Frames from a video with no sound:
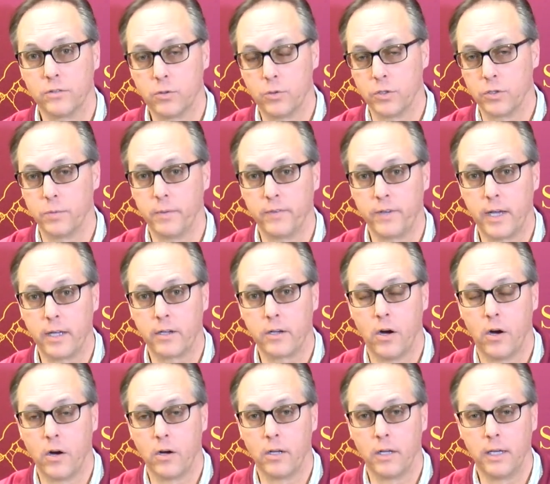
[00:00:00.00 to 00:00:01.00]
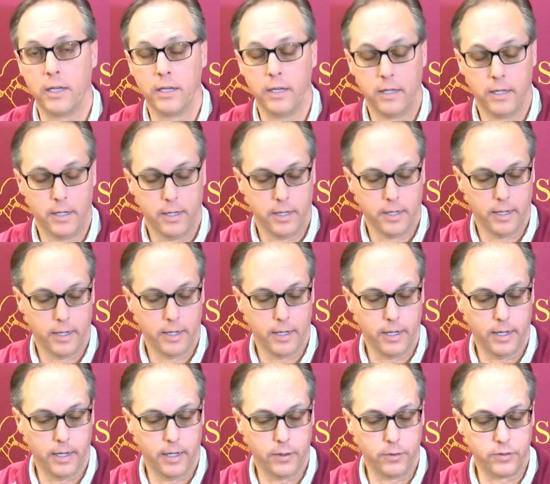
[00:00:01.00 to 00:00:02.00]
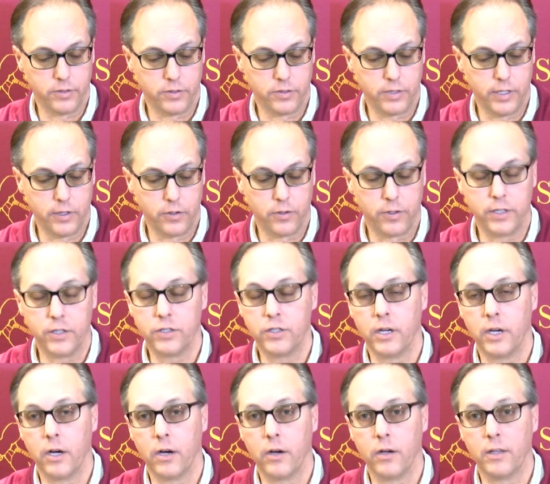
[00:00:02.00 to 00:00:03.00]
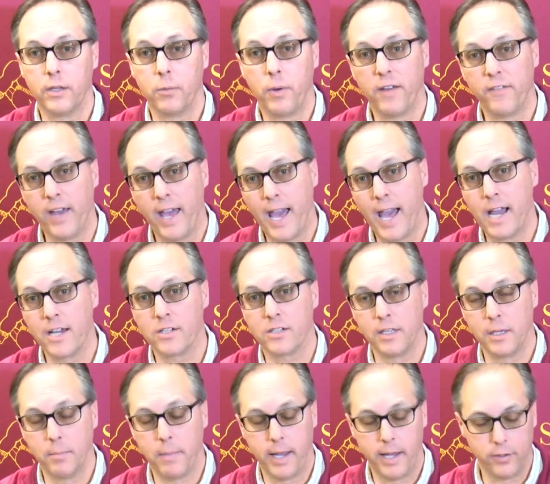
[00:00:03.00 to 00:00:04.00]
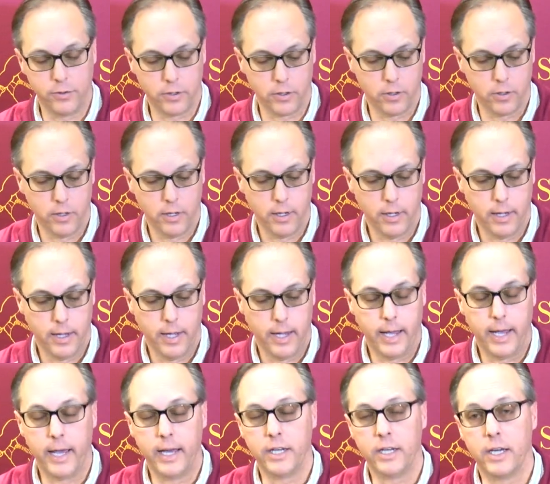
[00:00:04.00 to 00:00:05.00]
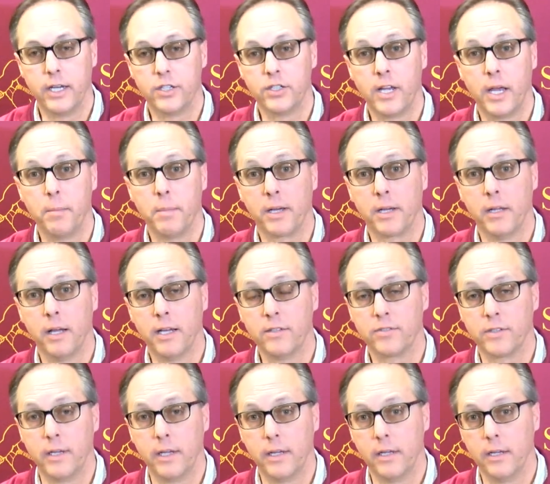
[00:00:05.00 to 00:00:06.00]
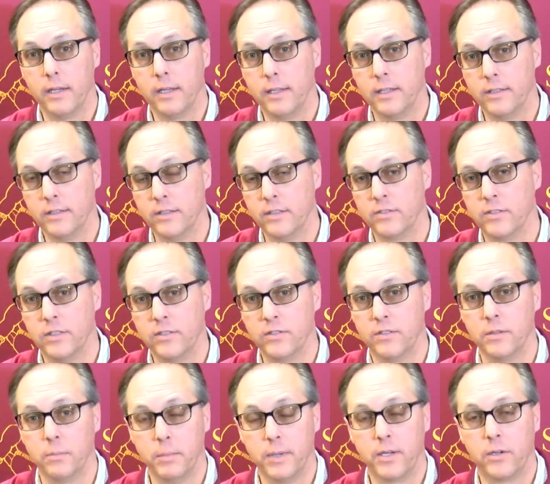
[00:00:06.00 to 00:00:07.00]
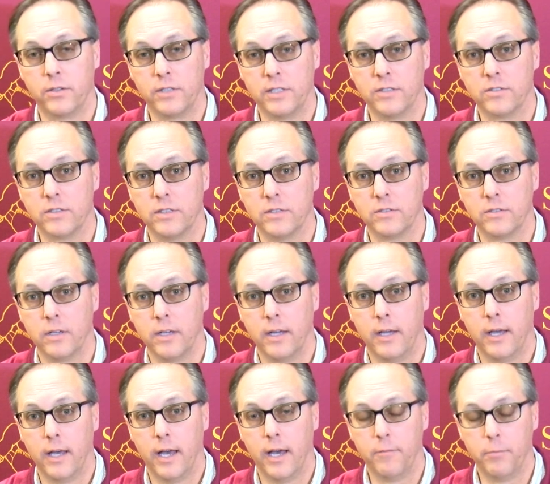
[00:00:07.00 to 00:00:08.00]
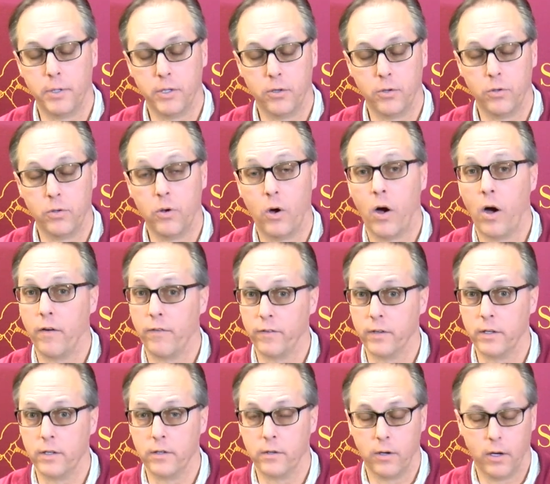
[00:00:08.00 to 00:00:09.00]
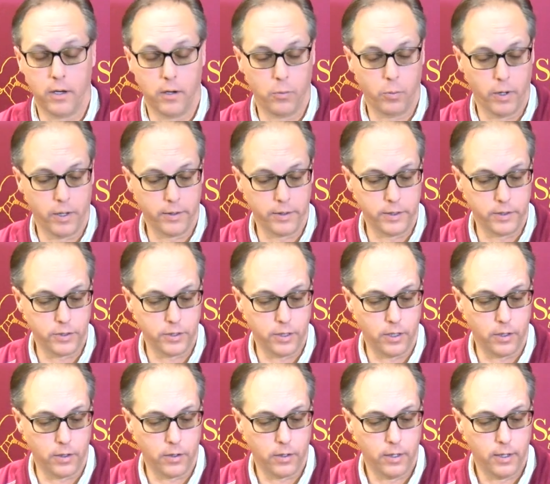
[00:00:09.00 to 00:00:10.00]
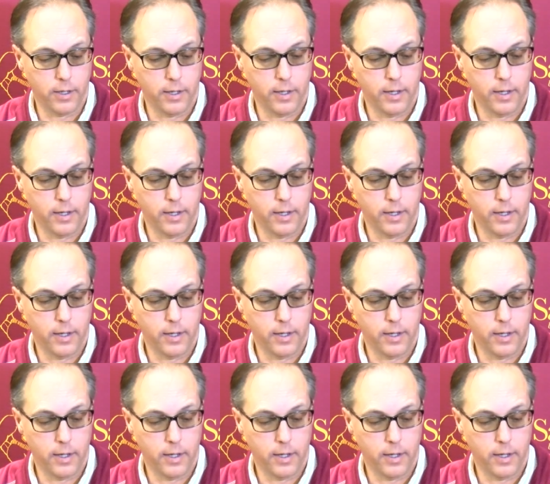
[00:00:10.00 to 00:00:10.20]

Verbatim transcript: Of course, we've got Carly, who's a senior this year, and then we have Ashley Mazer and Shay McCluskey in the distance and middle distance have been doing awfully well this year.